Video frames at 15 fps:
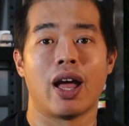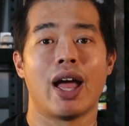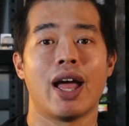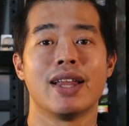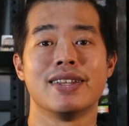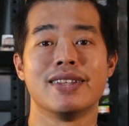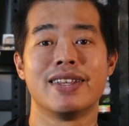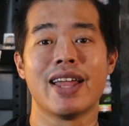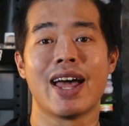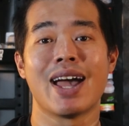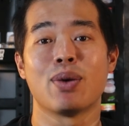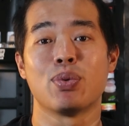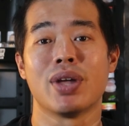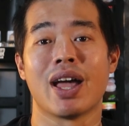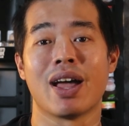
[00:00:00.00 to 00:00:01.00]
And
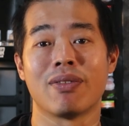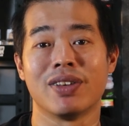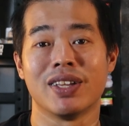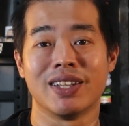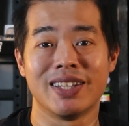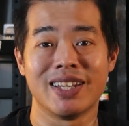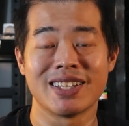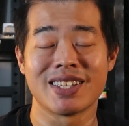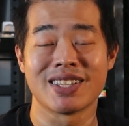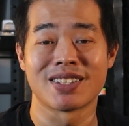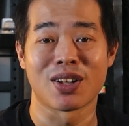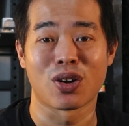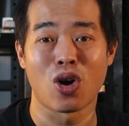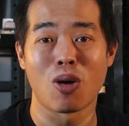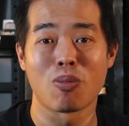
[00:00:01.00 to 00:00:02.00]
there we have it. This is
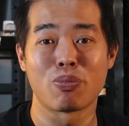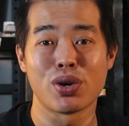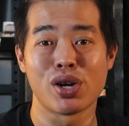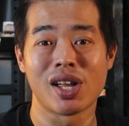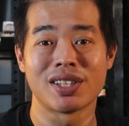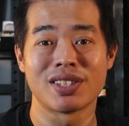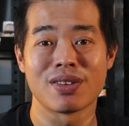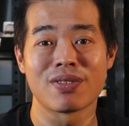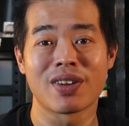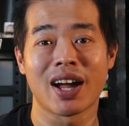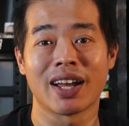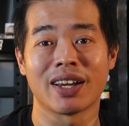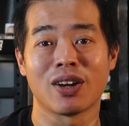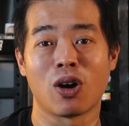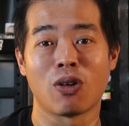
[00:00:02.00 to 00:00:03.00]
the comprehensive
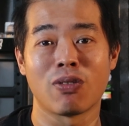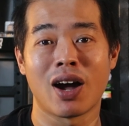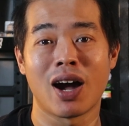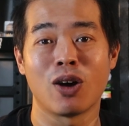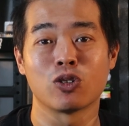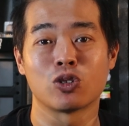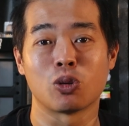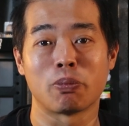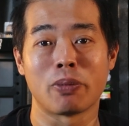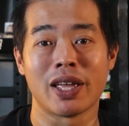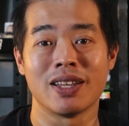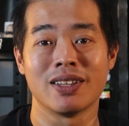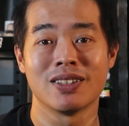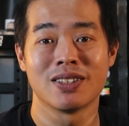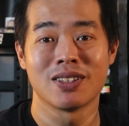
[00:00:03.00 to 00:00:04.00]
guide of how to
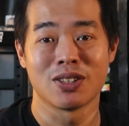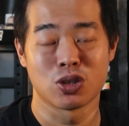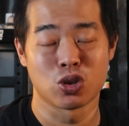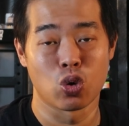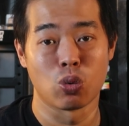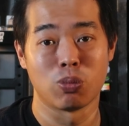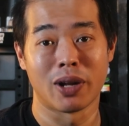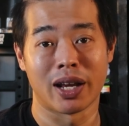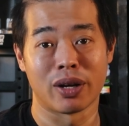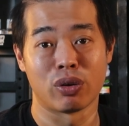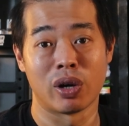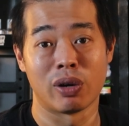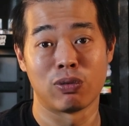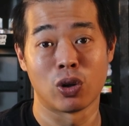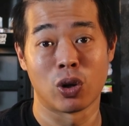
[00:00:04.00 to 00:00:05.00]
paint Soul Grave
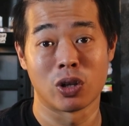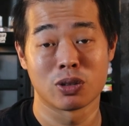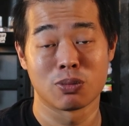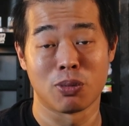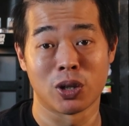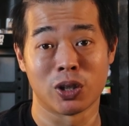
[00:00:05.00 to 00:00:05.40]
Gravelords